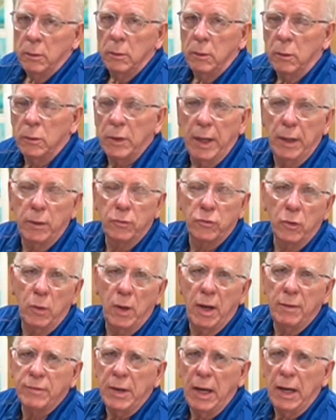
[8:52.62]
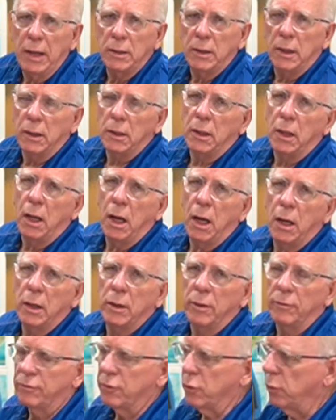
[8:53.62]
Okay, so I've gotten a
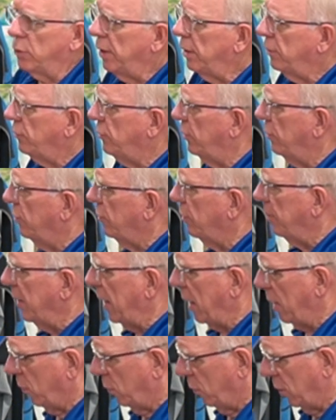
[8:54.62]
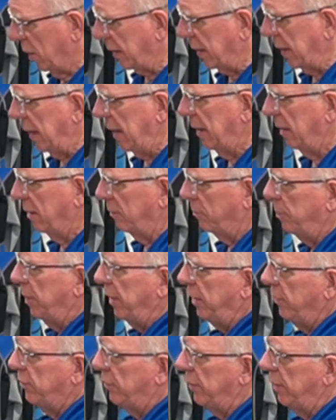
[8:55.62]
lot of questions about what kind of
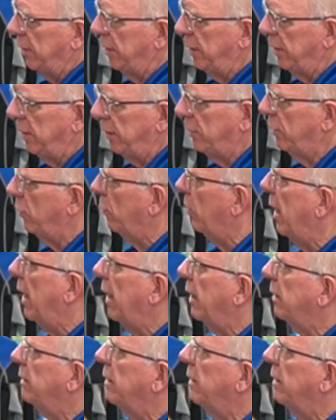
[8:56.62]
BCD do I